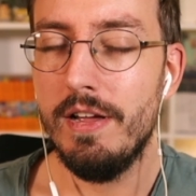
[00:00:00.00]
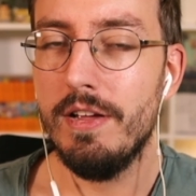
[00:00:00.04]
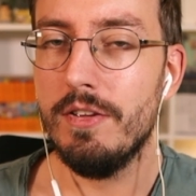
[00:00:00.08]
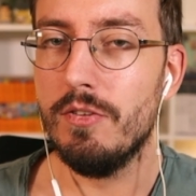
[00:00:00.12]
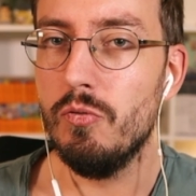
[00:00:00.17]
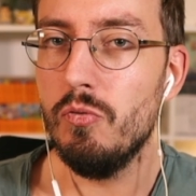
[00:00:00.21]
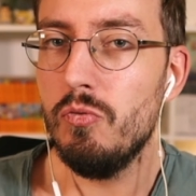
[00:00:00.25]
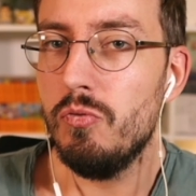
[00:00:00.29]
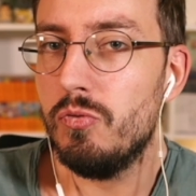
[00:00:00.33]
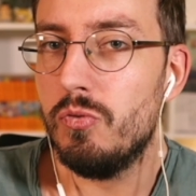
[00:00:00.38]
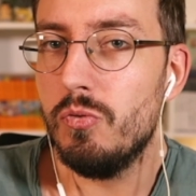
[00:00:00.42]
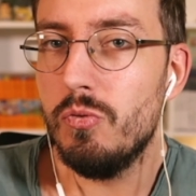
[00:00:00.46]

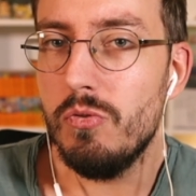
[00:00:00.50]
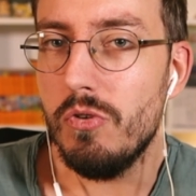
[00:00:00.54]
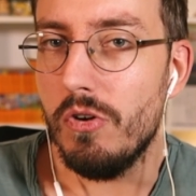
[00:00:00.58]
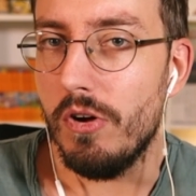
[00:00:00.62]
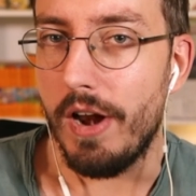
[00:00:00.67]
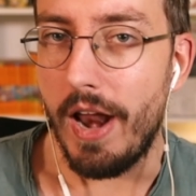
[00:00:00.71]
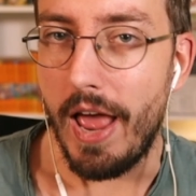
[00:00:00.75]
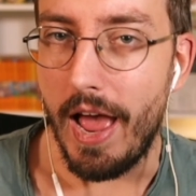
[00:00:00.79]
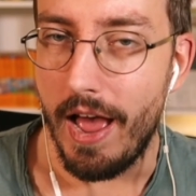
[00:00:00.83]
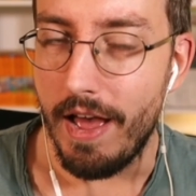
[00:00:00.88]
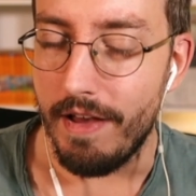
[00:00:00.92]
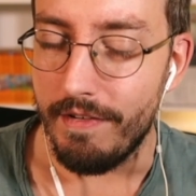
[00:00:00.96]
You do
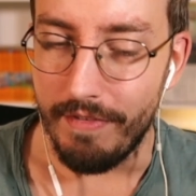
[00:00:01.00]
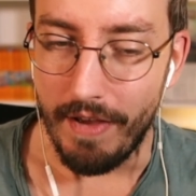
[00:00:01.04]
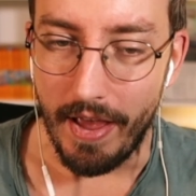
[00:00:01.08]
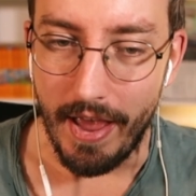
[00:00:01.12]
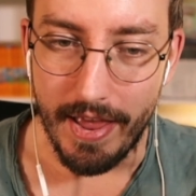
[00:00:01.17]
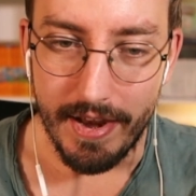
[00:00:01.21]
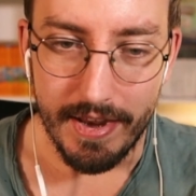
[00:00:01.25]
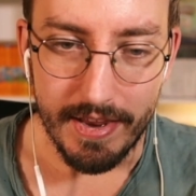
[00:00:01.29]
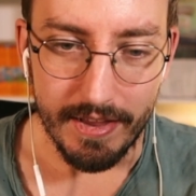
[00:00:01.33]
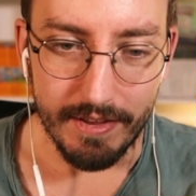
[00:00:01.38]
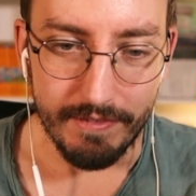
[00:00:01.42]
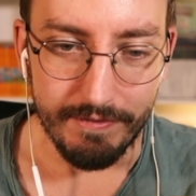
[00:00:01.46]
not have
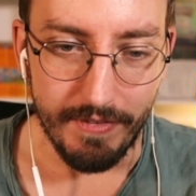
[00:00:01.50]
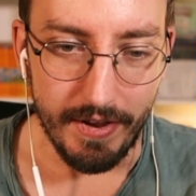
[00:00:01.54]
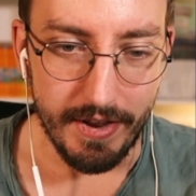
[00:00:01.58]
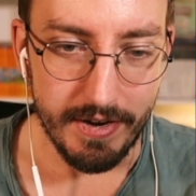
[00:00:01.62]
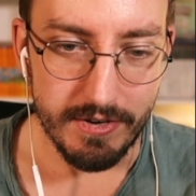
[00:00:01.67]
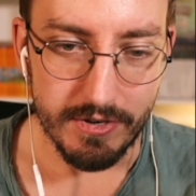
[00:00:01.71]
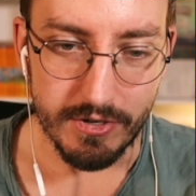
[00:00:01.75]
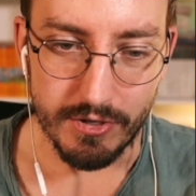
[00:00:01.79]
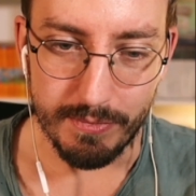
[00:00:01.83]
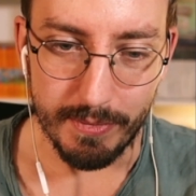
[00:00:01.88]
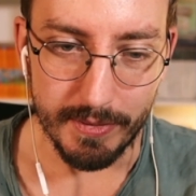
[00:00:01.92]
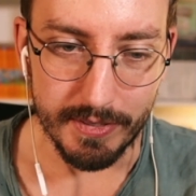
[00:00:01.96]
any
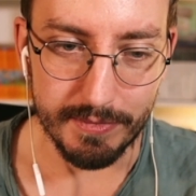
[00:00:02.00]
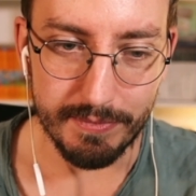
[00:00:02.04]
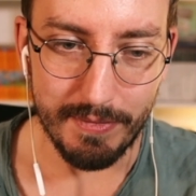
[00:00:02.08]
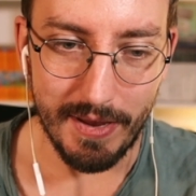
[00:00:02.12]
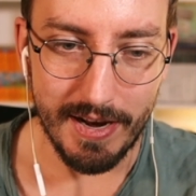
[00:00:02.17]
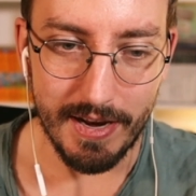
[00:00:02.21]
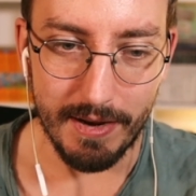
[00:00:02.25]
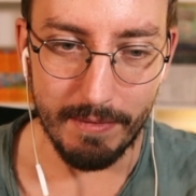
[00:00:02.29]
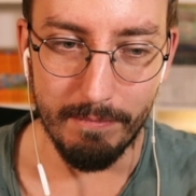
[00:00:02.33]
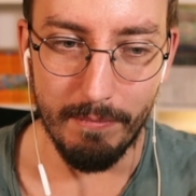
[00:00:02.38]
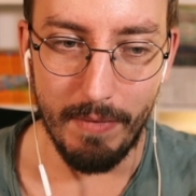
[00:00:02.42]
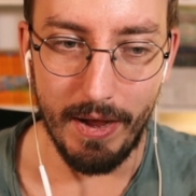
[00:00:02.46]
advantage by
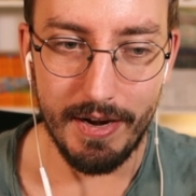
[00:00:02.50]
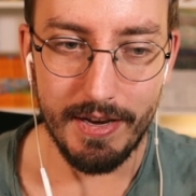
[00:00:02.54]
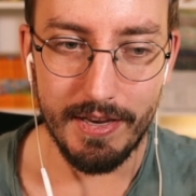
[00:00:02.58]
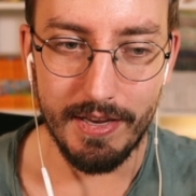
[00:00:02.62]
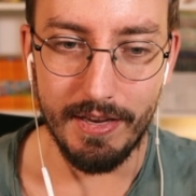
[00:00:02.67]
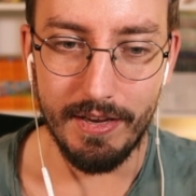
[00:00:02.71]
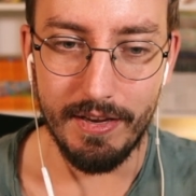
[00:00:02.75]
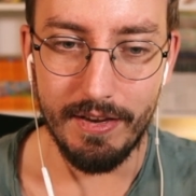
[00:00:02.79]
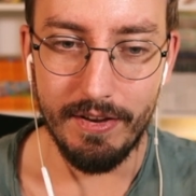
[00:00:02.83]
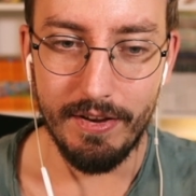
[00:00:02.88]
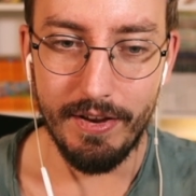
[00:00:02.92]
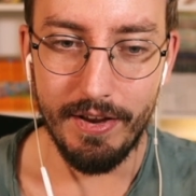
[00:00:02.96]
spending
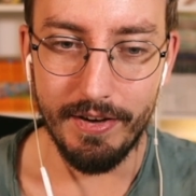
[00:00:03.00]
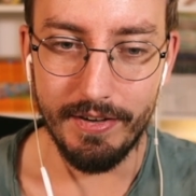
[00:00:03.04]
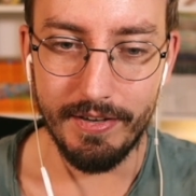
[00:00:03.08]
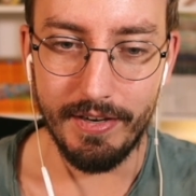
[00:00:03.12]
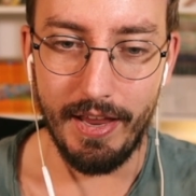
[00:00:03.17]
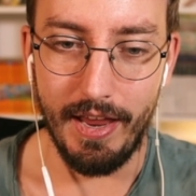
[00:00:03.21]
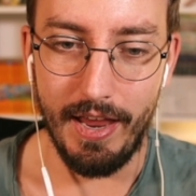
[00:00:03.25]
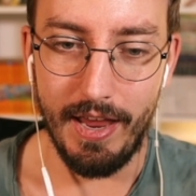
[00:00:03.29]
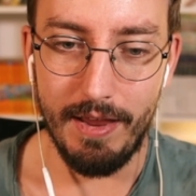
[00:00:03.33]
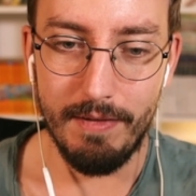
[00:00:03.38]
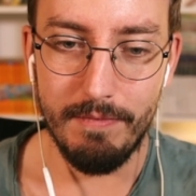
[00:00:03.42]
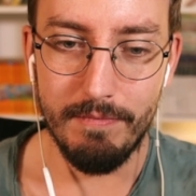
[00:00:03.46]
money
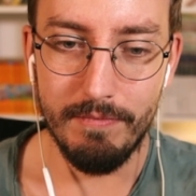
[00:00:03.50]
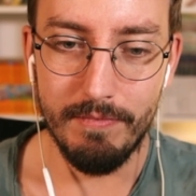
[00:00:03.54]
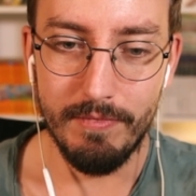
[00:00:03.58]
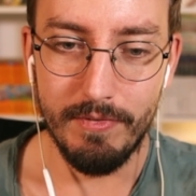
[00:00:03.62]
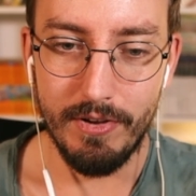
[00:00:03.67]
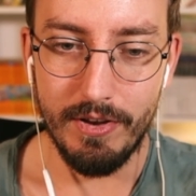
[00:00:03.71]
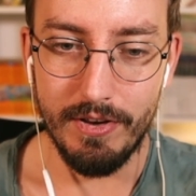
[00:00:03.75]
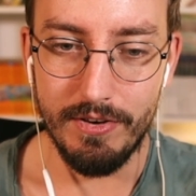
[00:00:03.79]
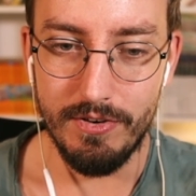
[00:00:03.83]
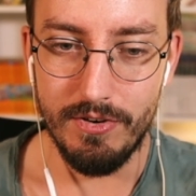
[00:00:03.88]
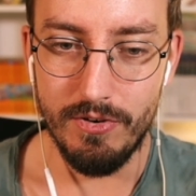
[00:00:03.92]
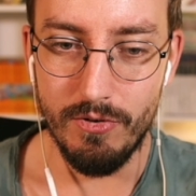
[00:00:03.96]
in-game
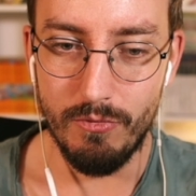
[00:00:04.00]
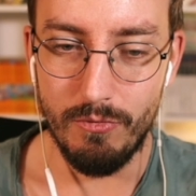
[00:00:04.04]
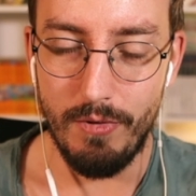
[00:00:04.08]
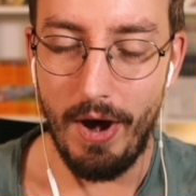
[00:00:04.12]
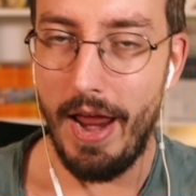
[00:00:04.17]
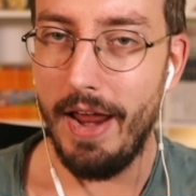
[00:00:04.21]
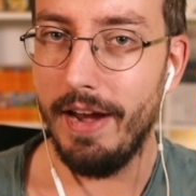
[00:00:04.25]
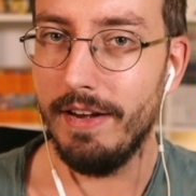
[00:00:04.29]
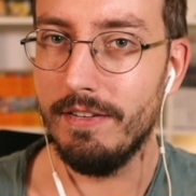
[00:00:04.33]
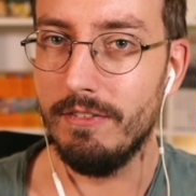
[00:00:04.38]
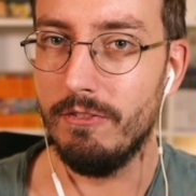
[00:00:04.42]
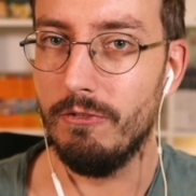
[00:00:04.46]
in your
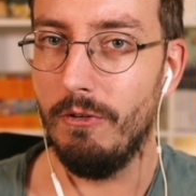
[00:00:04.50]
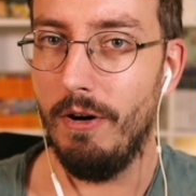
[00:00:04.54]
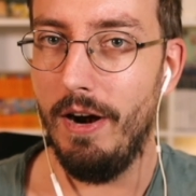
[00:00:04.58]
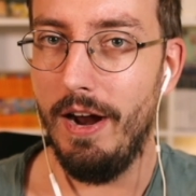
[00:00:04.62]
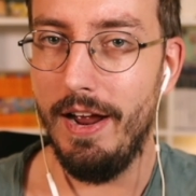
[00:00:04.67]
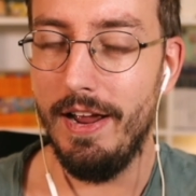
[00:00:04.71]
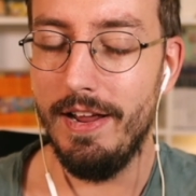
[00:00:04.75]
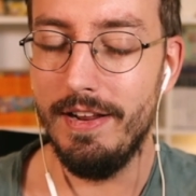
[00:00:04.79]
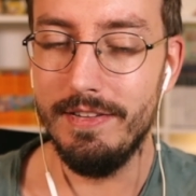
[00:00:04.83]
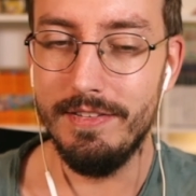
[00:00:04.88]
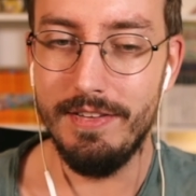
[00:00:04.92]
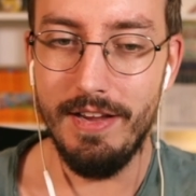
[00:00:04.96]
rank
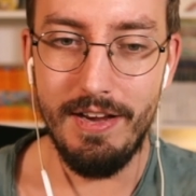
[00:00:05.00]
grind.